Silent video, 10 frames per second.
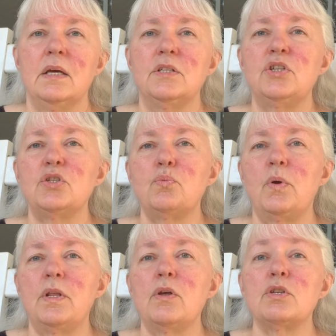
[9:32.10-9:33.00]
just
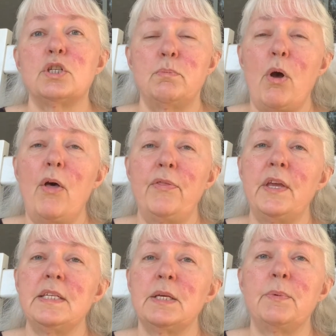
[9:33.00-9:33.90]
one of those small
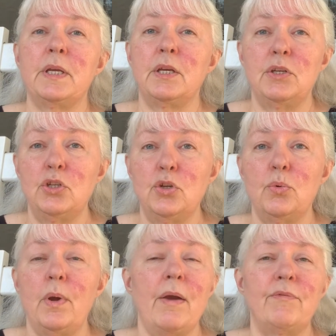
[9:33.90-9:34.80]
things that we can
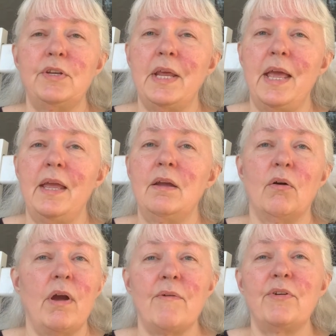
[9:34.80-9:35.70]
do every day
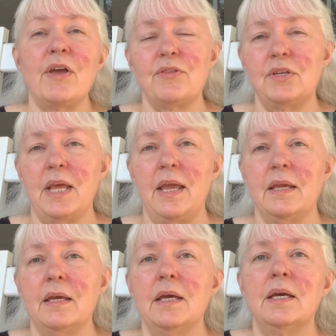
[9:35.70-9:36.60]
or every other day
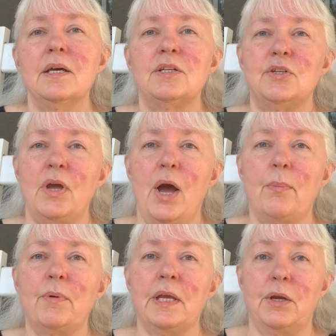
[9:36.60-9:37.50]
to
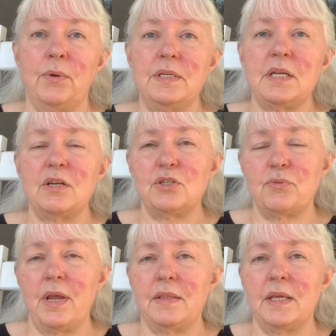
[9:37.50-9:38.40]
help increase our
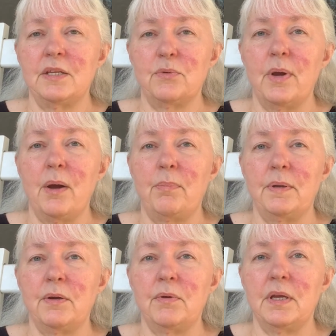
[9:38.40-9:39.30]
strength and to help
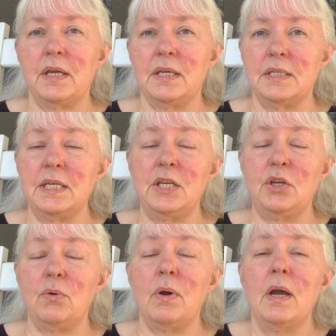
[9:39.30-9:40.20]

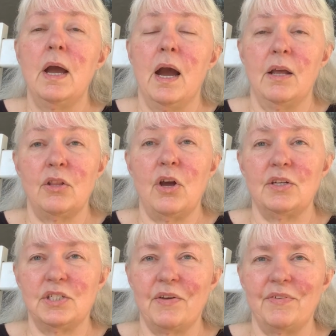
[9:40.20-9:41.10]
continue our
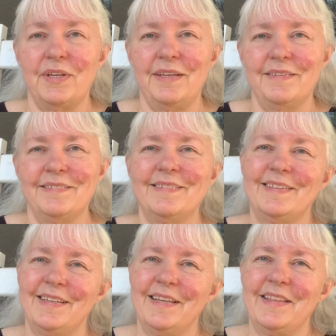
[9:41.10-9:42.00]
longevity.
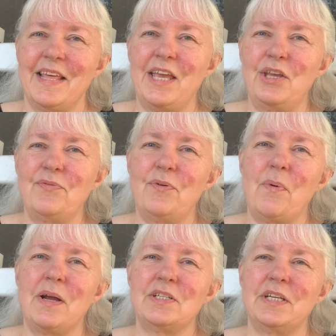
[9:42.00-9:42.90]
Thank you for
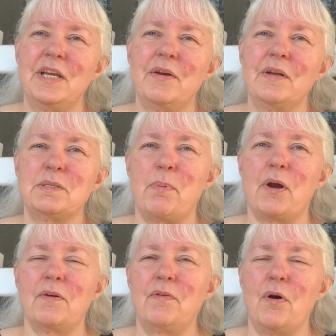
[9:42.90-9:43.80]
watching here at
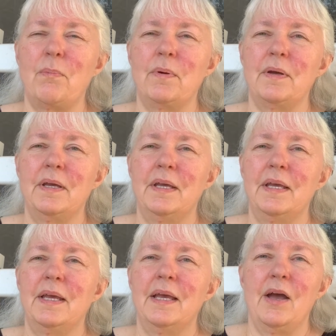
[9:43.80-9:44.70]
Spark of Hope.
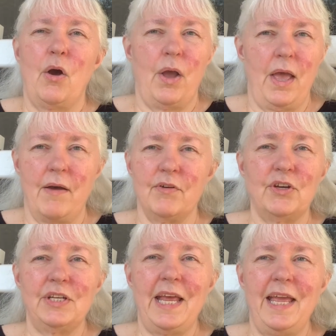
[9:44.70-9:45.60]
Have a
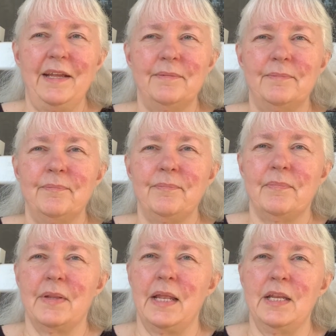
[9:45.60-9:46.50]
good day
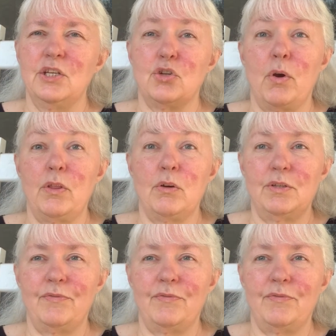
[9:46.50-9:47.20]
and enjoy those